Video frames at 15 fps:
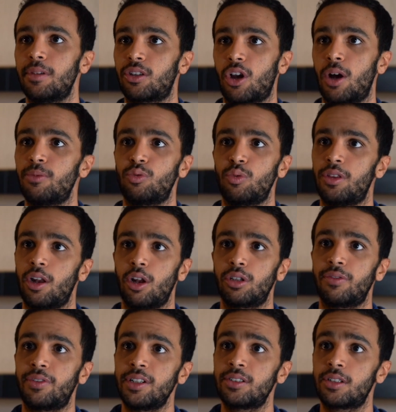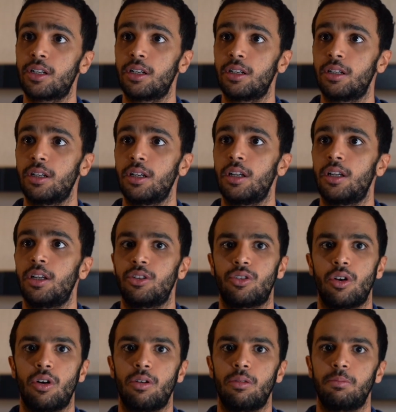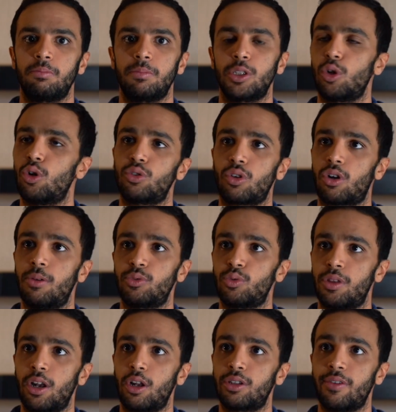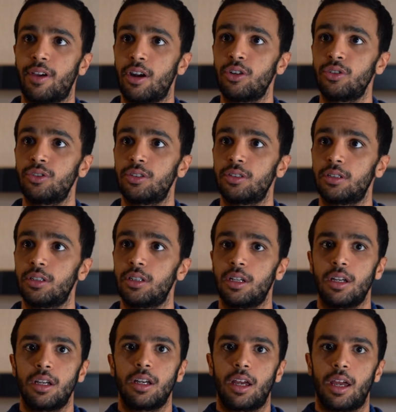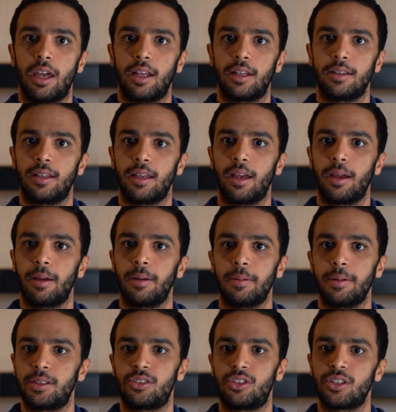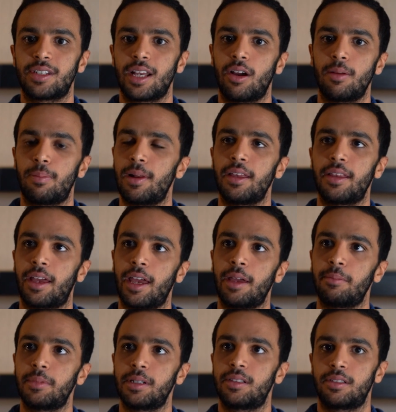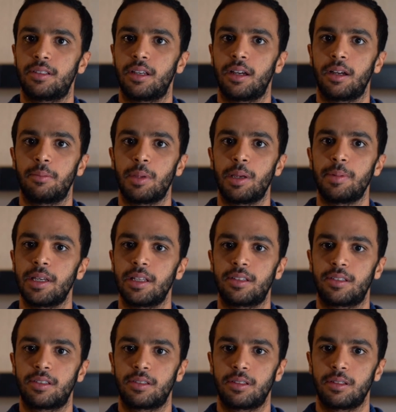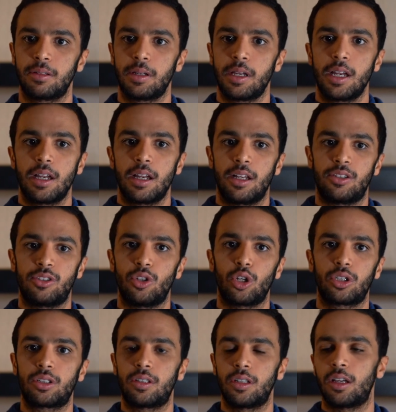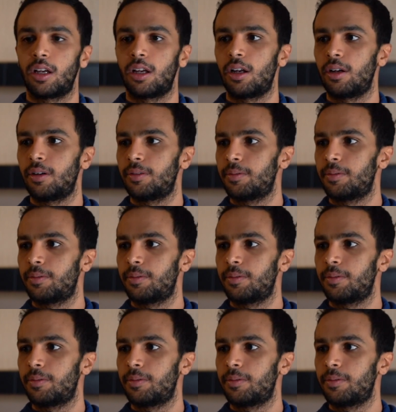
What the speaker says: It comes with a lot of risk, so it also comes with a lot of errors. And it's just how I play the game. It's maybe it's not. The